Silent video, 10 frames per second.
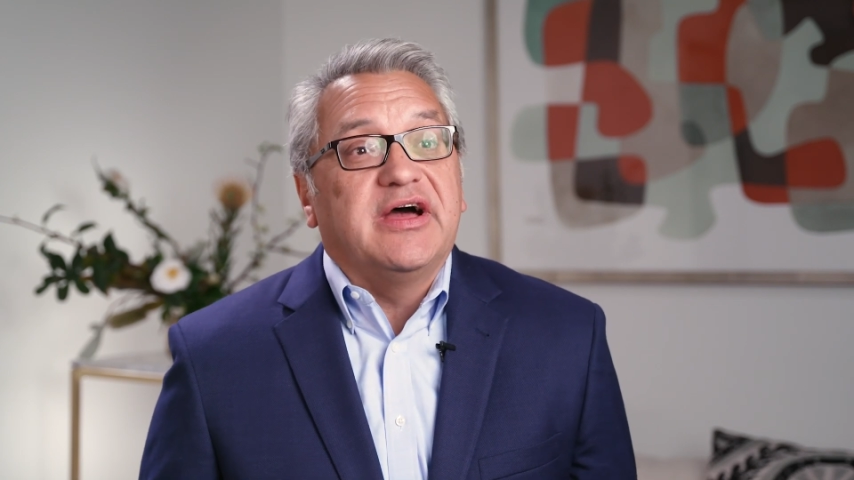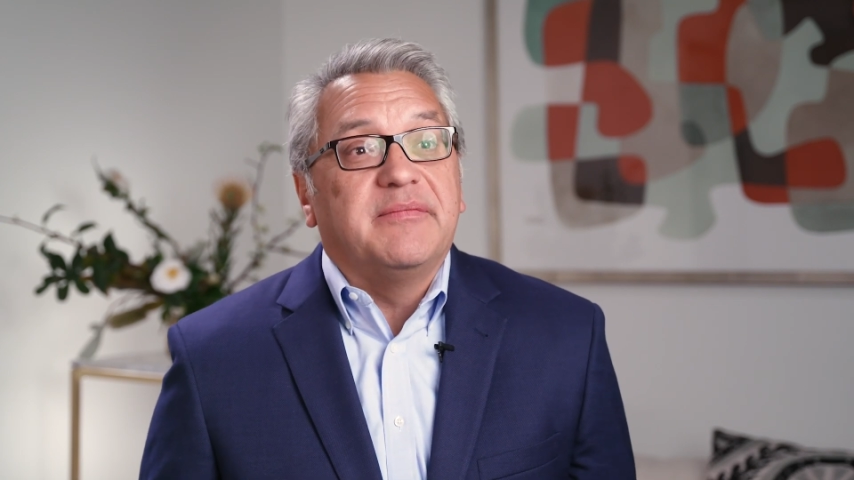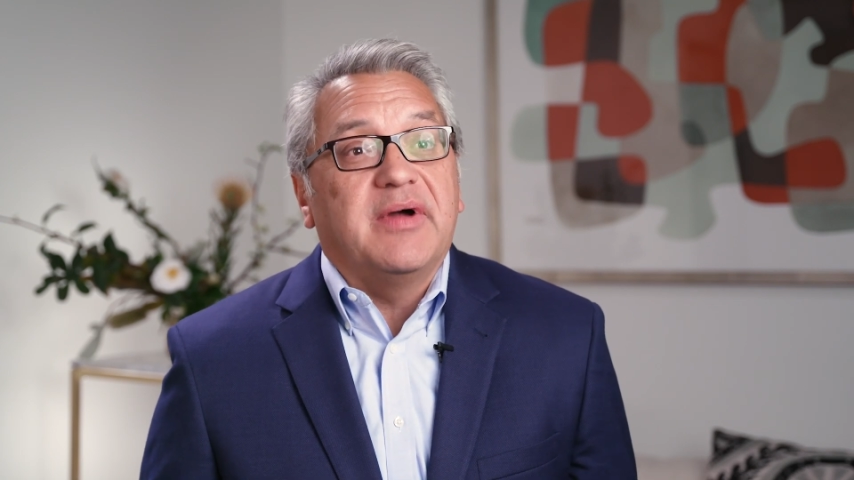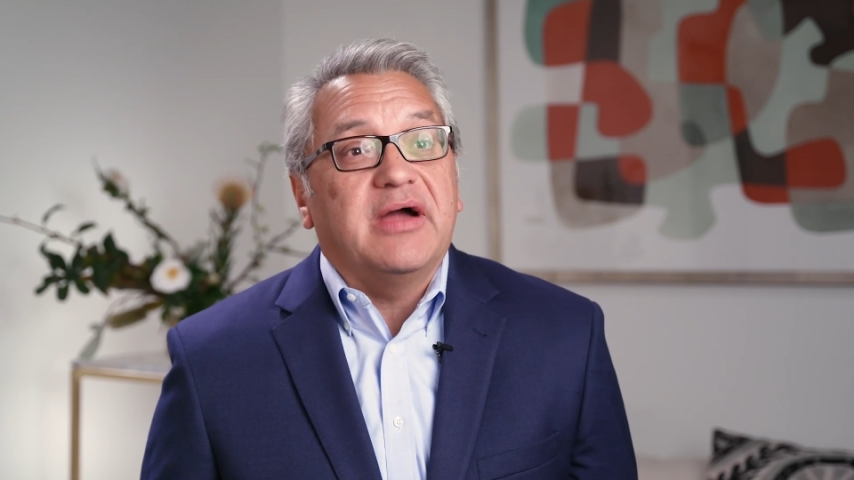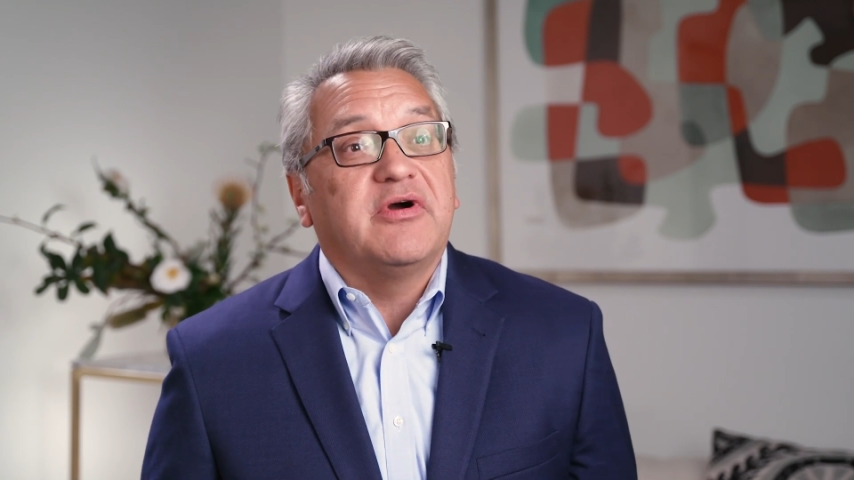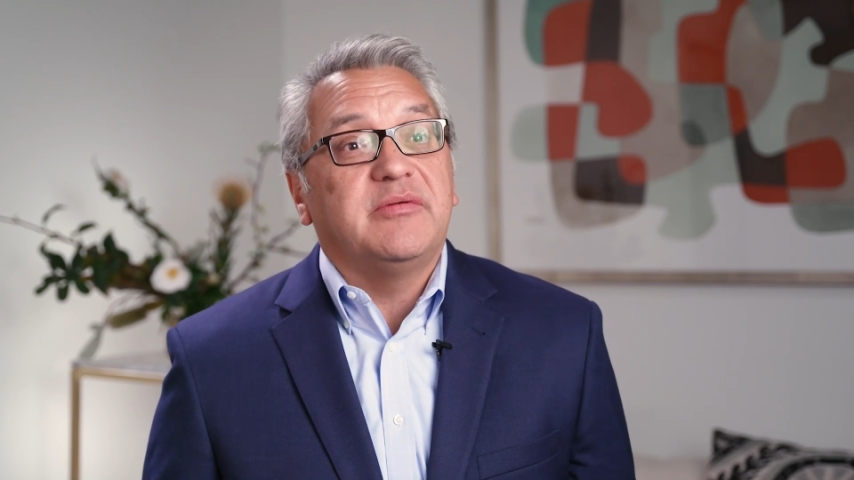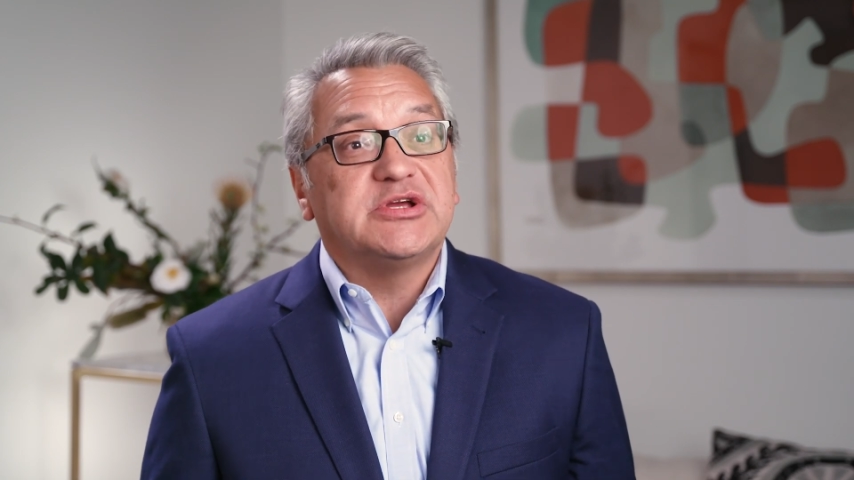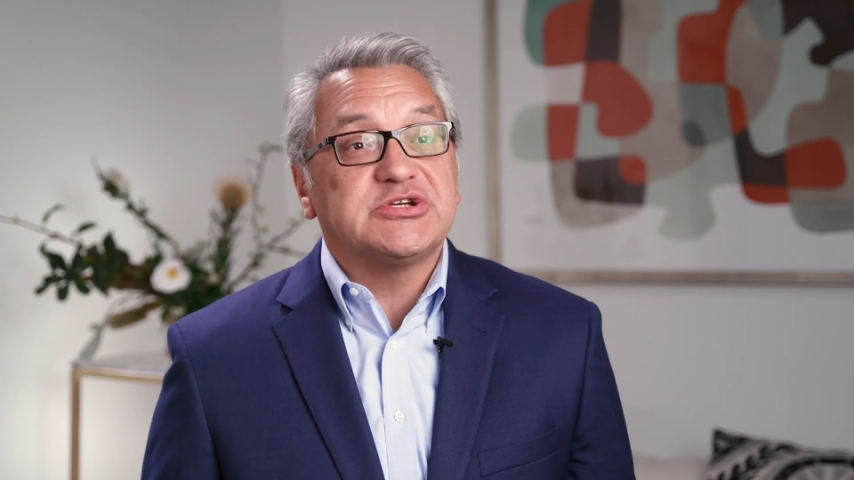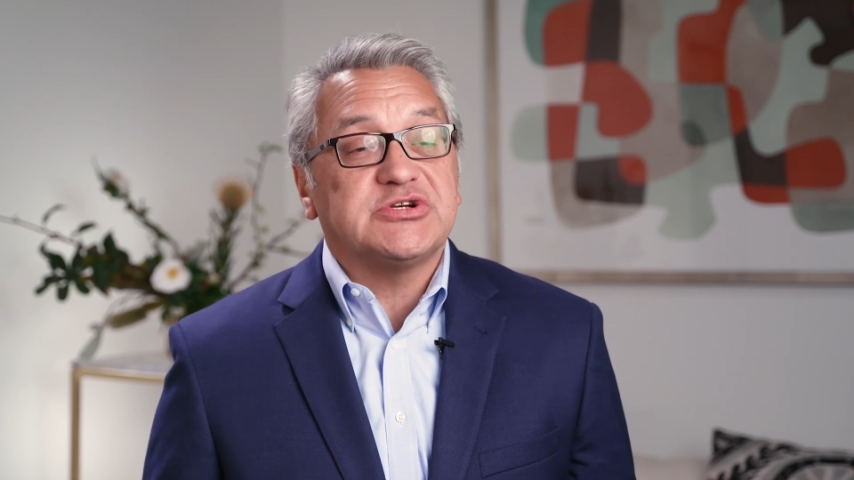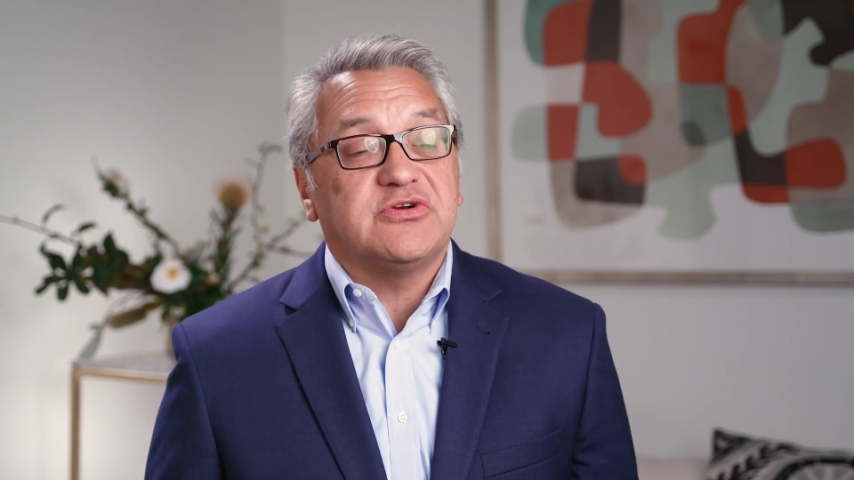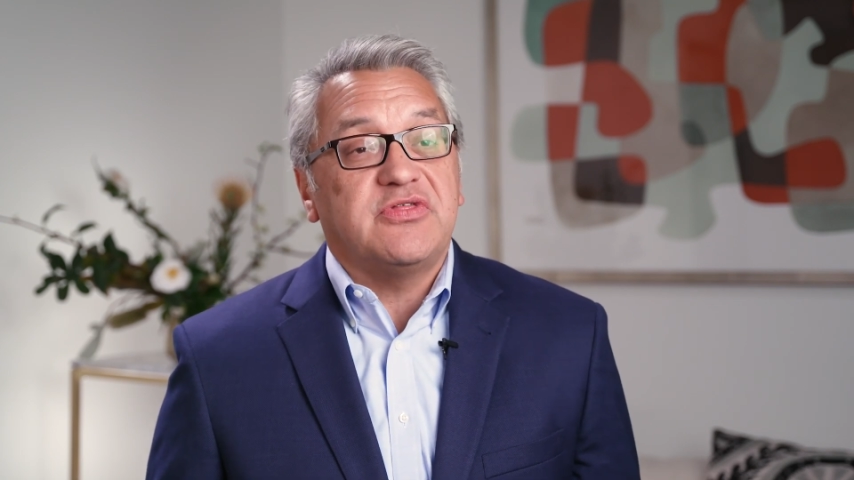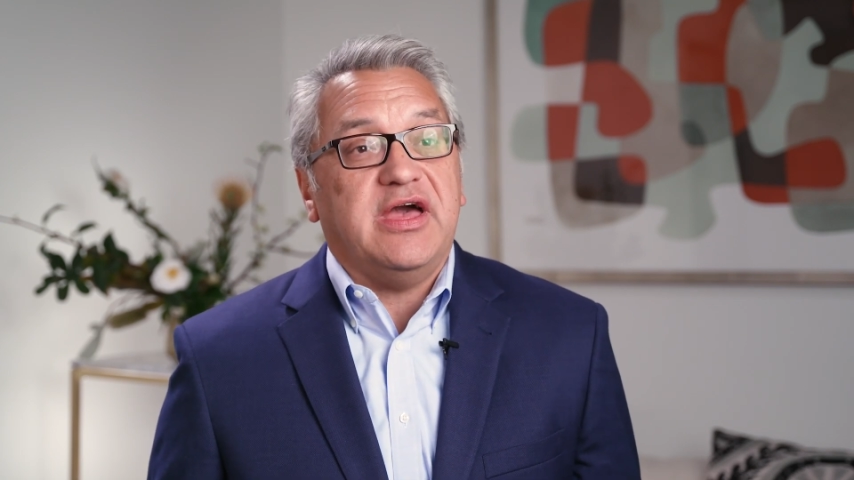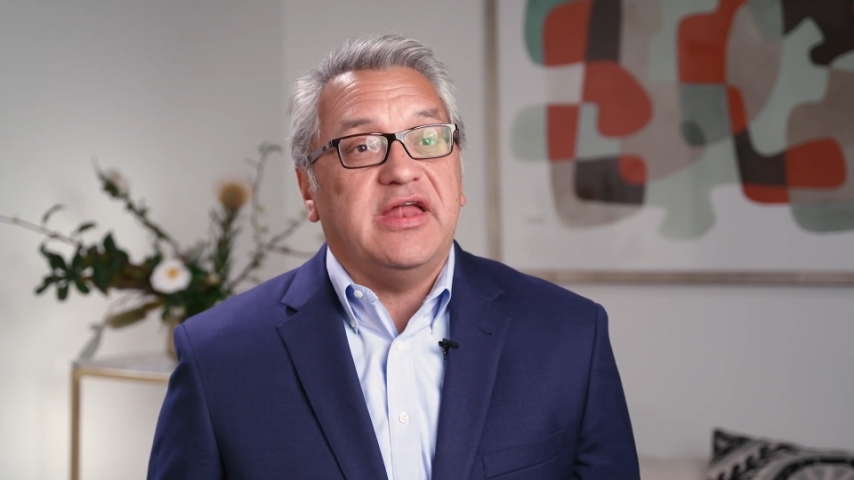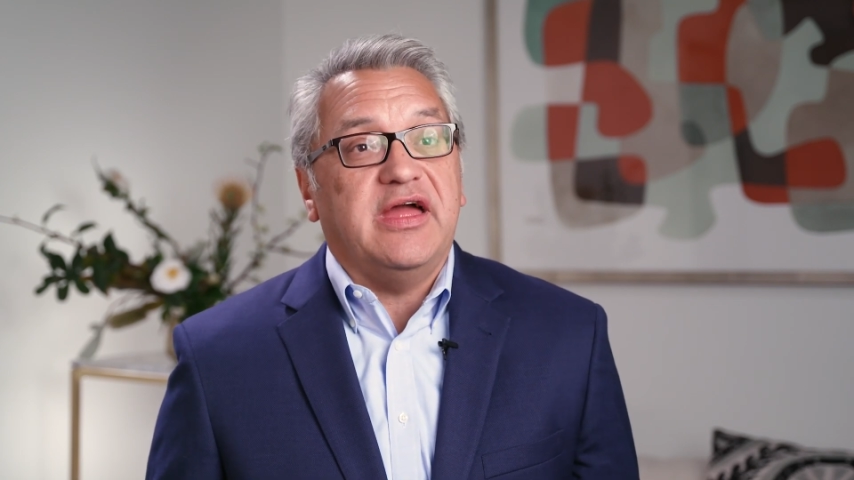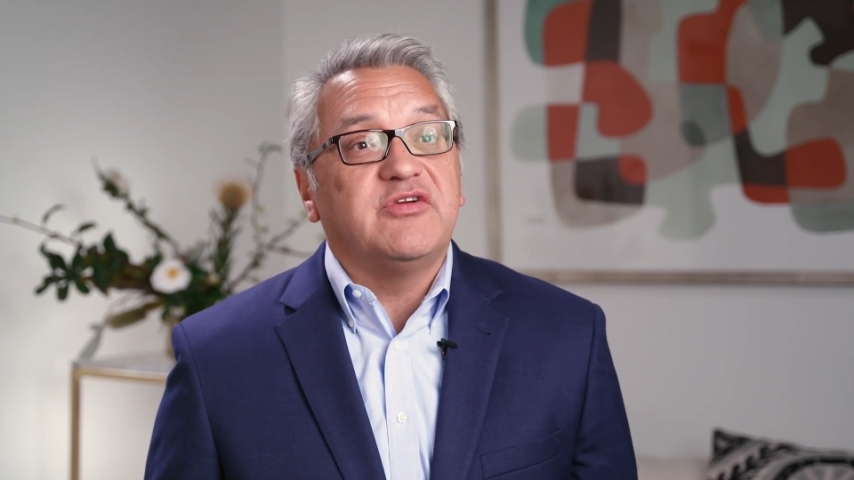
I want to make sure that